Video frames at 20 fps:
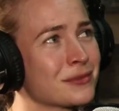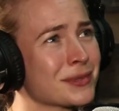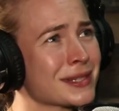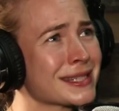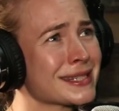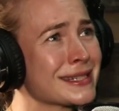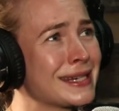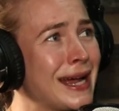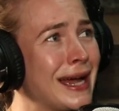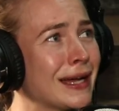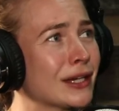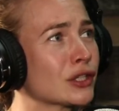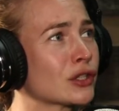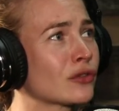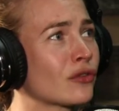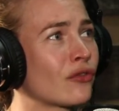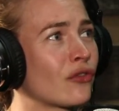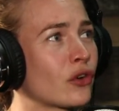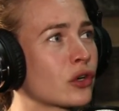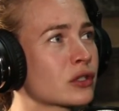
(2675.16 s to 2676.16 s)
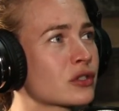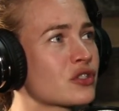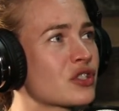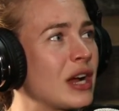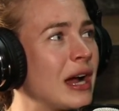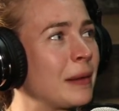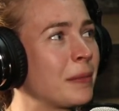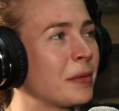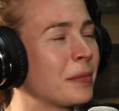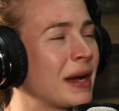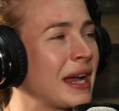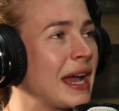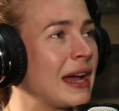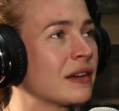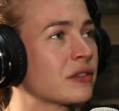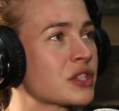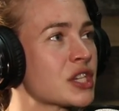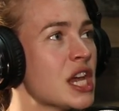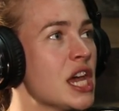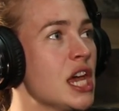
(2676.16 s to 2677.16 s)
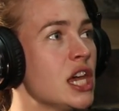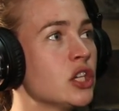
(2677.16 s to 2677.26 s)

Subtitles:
this was not your first time in my house.